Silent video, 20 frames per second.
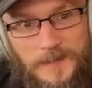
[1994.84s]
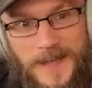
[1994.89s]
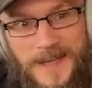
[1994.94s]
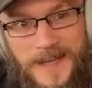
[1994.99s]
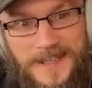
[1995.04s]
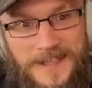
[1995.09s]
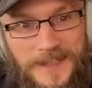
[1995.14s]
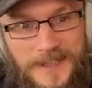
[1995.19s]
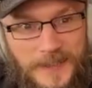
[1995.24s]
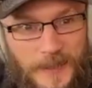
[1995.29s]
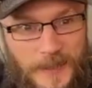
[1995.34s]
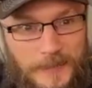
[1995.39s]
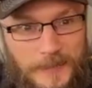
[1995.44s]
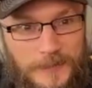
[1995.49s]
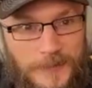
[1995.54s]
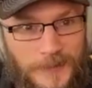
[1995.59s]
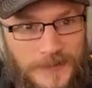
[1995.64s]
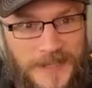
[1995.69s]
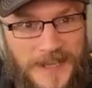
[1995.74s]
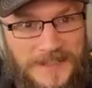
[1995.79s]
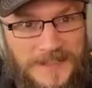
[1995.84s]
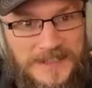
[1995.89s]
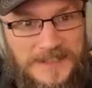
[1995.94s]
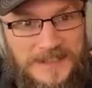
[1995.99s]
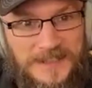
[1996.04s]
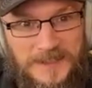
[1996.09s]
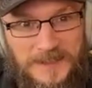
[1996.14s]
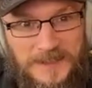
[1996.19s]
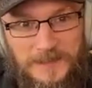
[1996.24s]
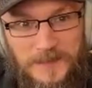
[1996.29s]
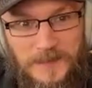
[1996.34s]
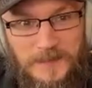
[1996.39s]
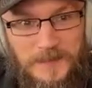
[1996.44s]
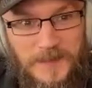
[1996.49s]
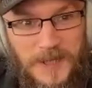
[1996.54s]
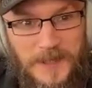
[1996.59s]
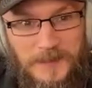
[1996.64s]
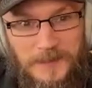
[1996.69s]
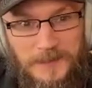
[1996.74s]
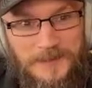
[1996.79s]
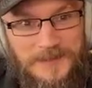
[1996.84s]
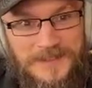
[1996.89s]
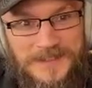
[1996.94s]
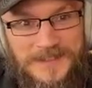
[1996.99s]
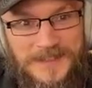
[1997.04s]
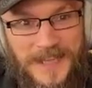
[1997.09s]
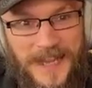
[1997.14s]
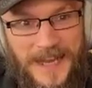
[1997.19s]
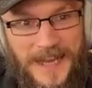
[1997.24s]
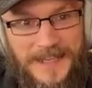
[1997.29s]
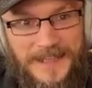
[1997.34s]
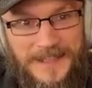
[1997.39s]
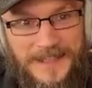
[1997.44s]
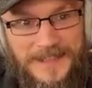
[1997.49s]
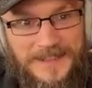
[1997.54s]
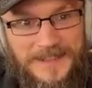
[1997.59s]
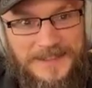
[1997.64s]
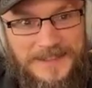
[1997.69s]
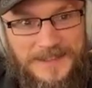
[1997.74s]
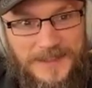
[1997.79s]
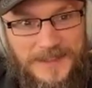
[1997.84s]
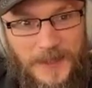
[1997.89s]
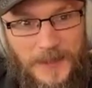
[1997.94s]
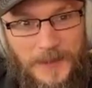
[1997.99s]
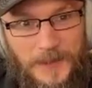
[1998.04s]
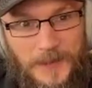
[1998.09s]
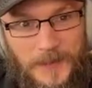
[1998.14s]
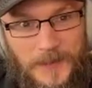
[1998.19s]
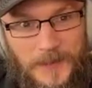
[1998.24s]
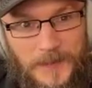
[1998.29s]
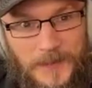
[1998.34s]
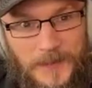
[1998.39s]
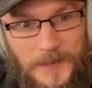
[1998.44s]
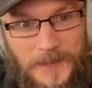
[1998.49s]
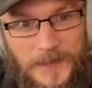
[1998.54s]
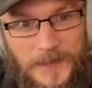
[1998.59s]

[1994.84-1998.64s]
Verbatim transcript: making notes on the exorcism of Michael Taylor. So